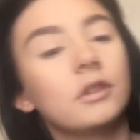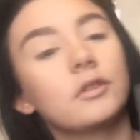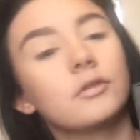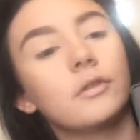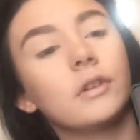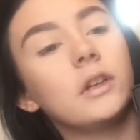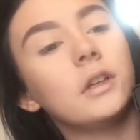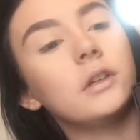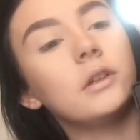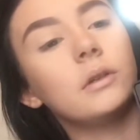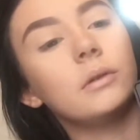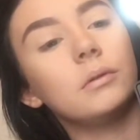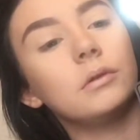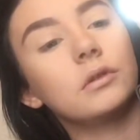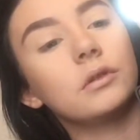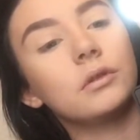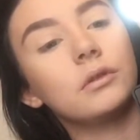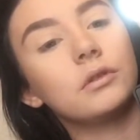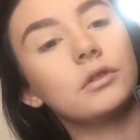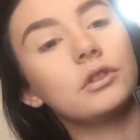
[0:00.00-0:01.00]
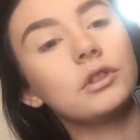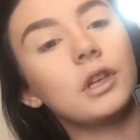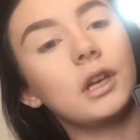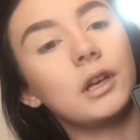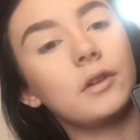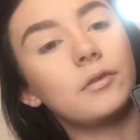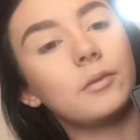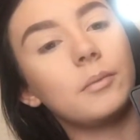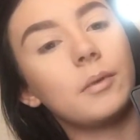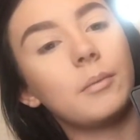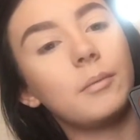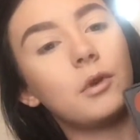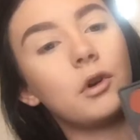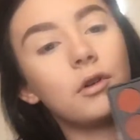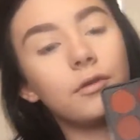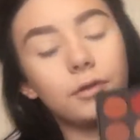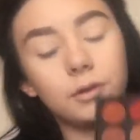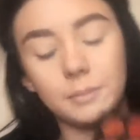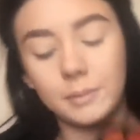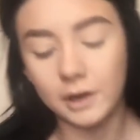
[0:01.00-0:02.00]
this really cool tone shade from my
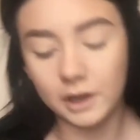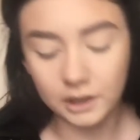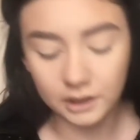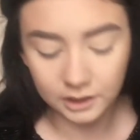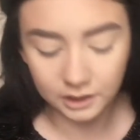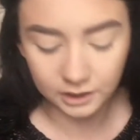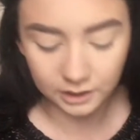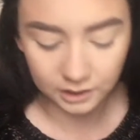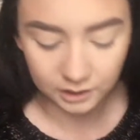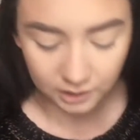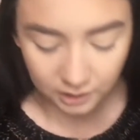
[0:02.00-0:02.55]
Morphe palette.